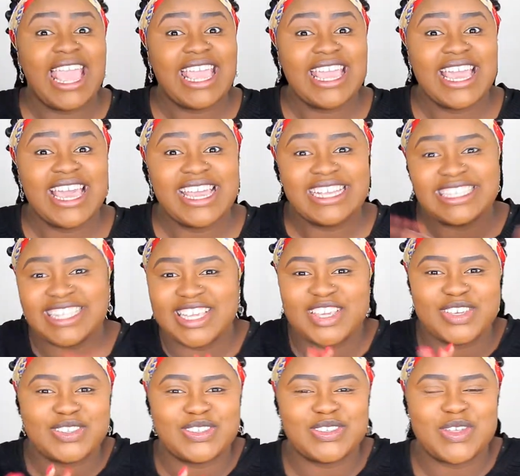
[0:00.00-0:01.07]
hey guys
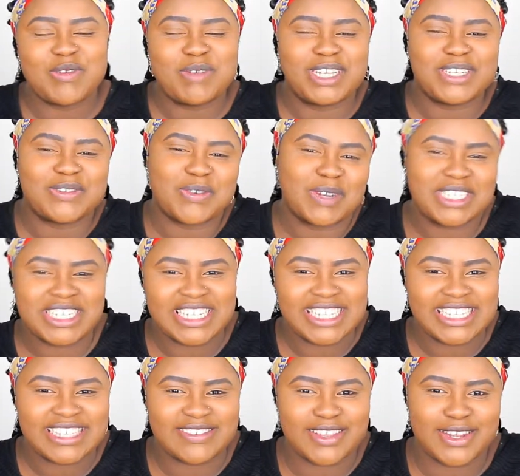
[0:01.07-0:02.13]
thank you so much for watching
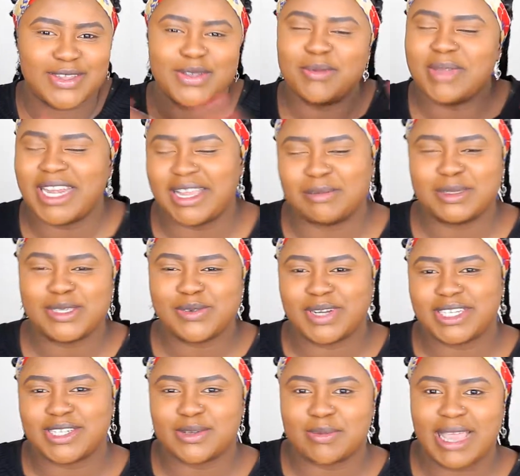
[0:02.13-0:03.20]
this video my name is
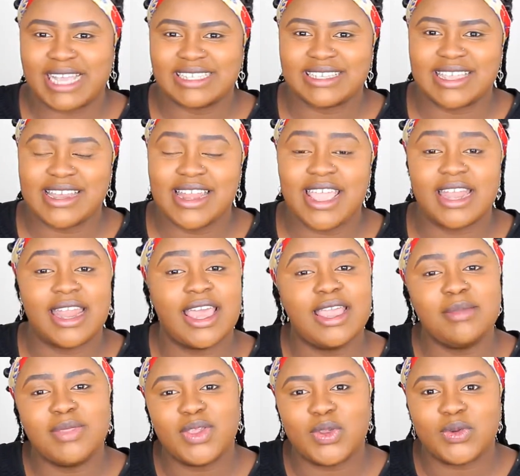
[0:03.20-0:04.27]
rachel baskin and
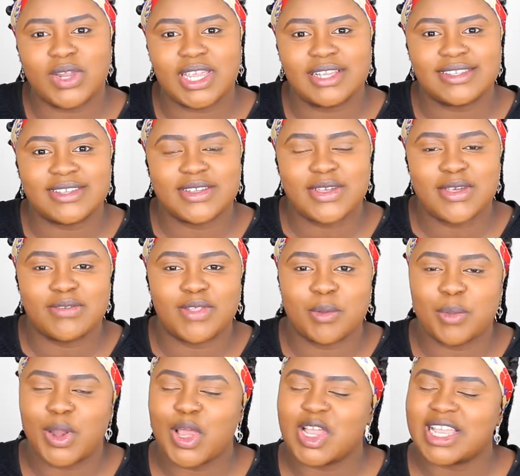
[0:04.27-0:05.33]
i'm the creator of the
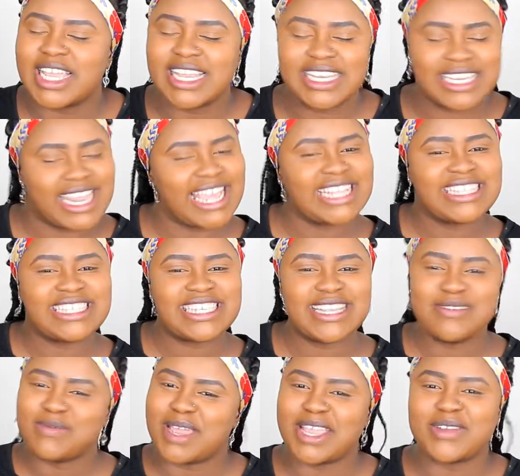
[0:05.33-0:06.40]
blog dents
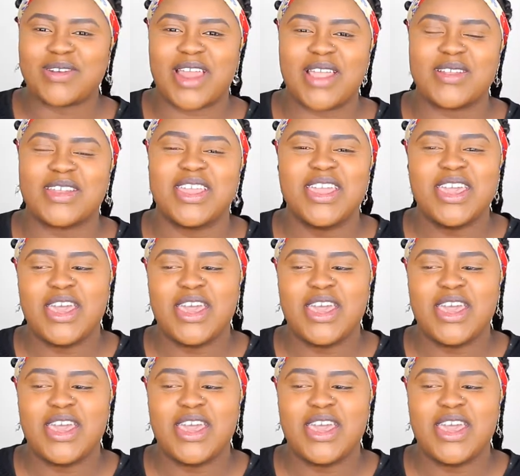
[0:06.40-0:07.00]
in my crown